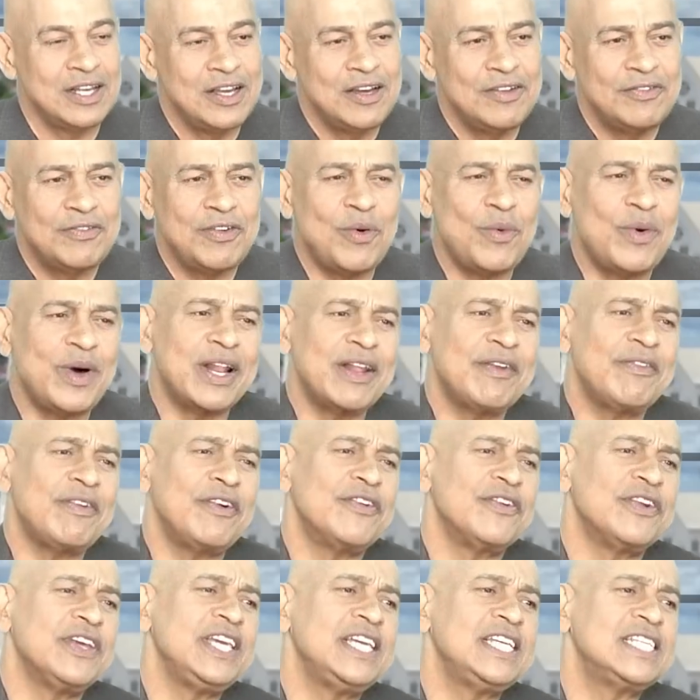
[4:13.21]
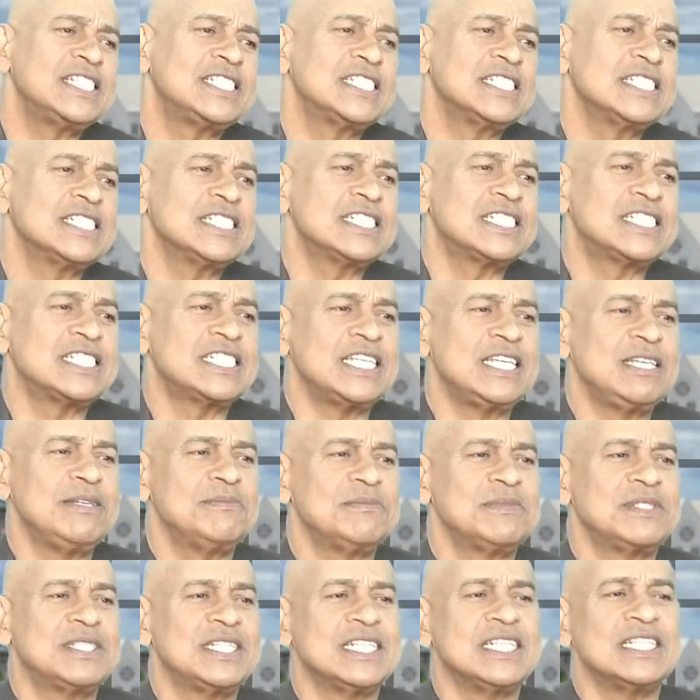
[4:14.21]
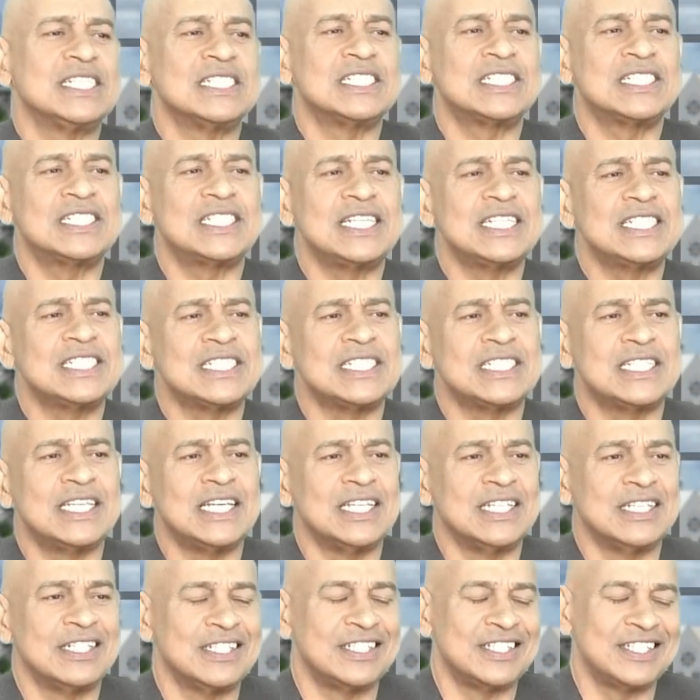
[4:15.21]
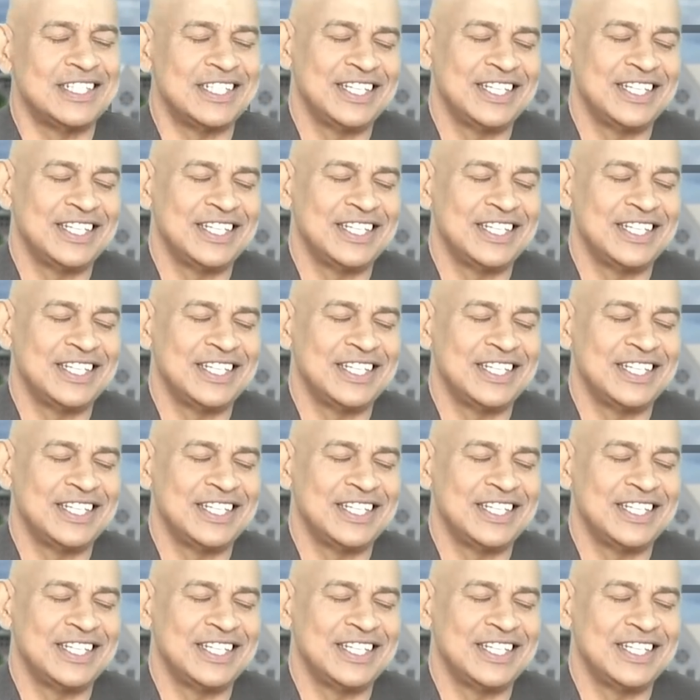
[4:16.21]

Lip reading: for whatever reason, seems insistent